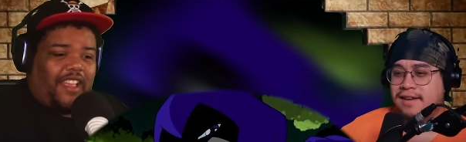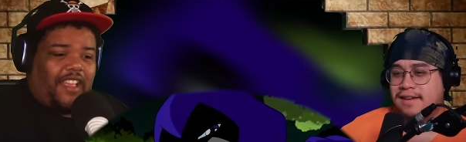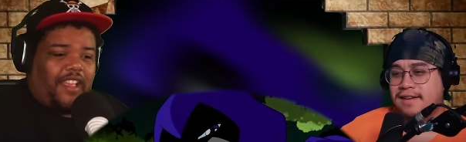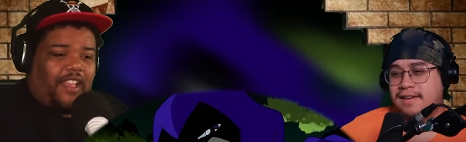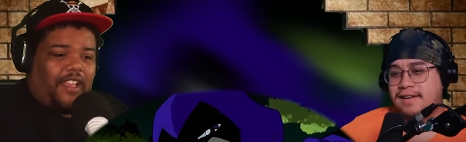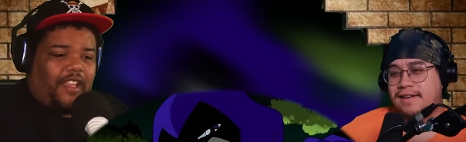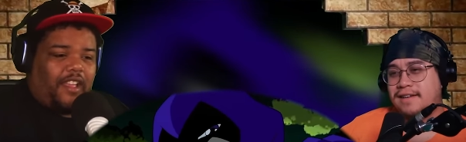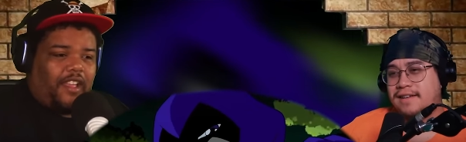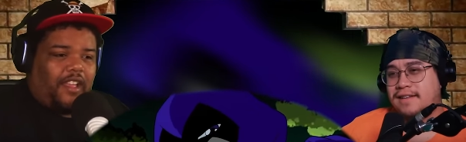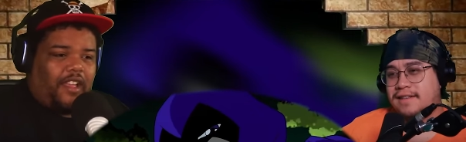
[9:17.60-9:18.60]

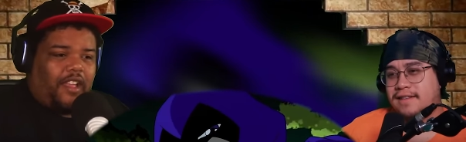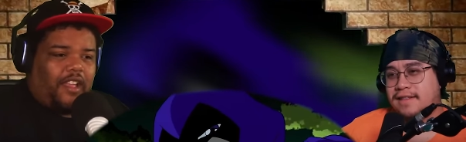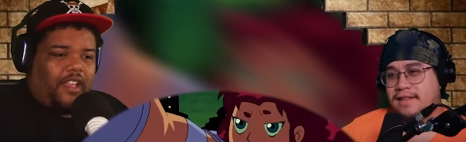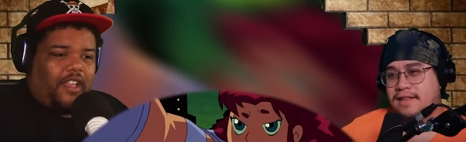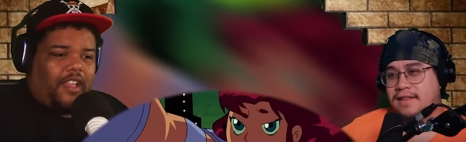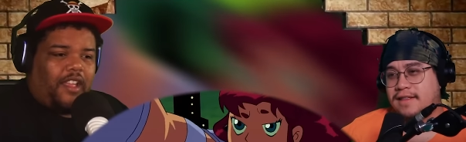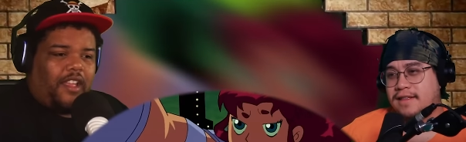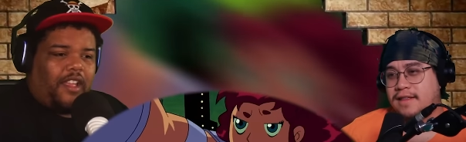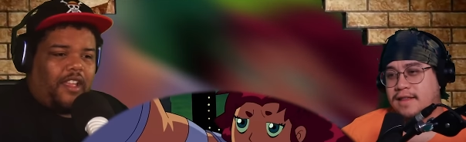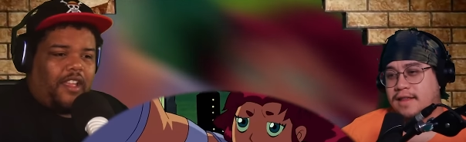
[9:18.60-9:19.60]

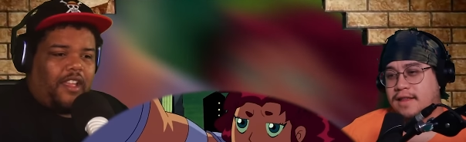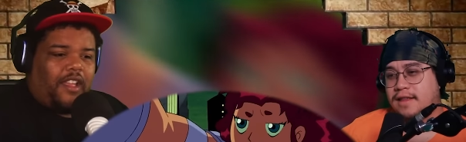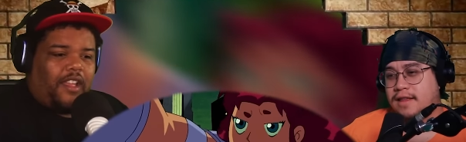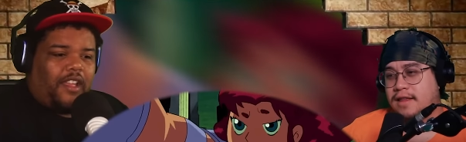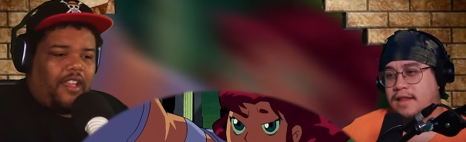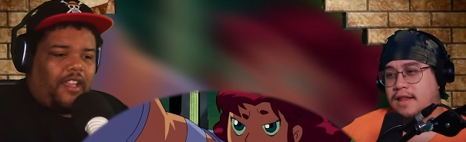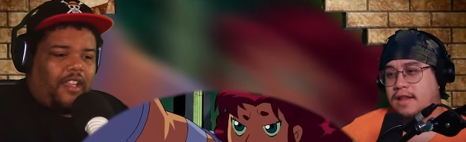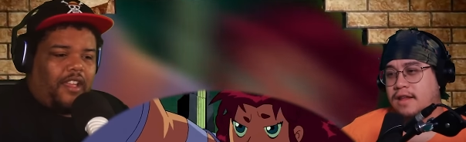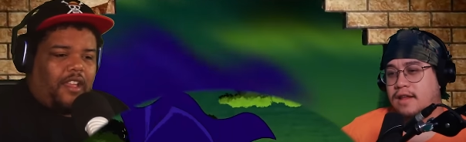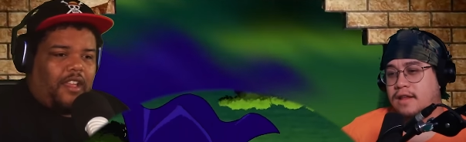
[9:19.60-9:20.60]

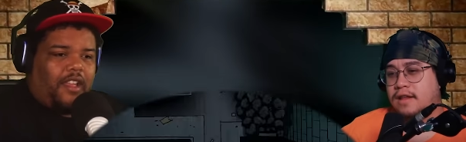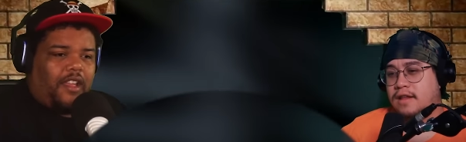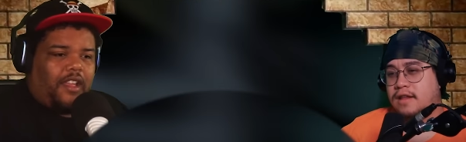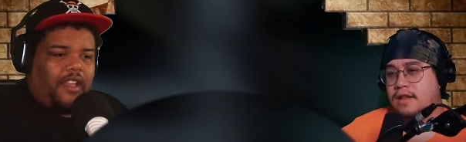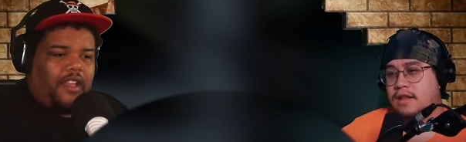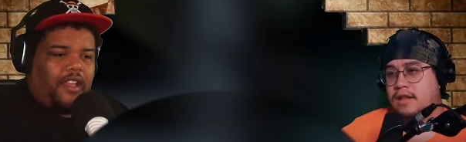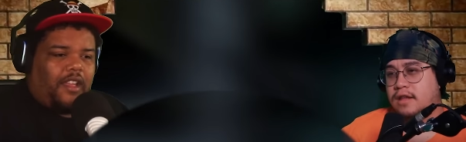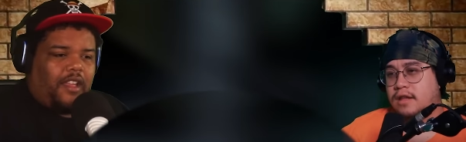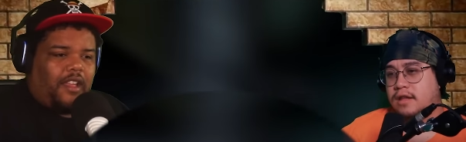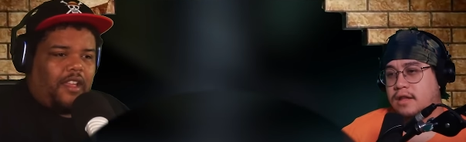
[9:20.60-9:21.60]

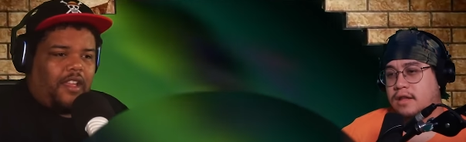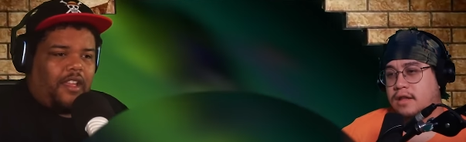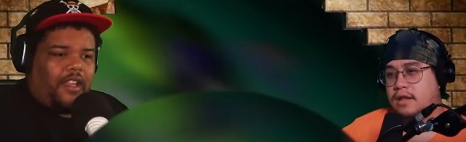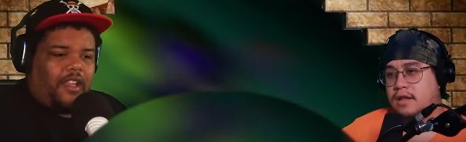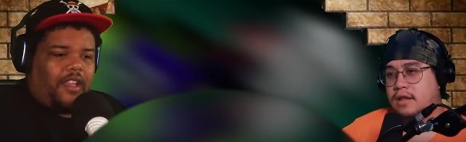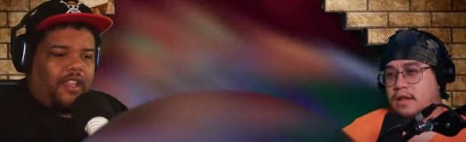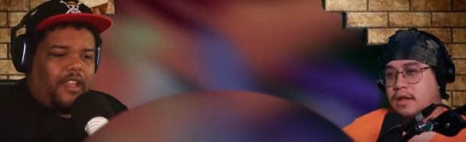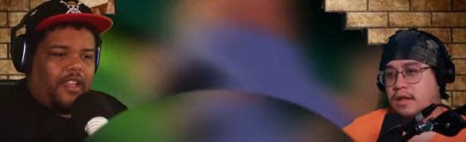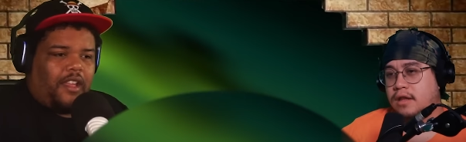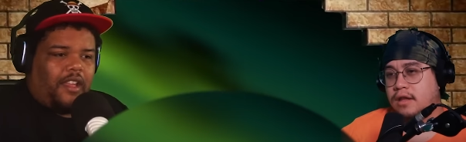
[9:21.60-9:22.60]
(silence)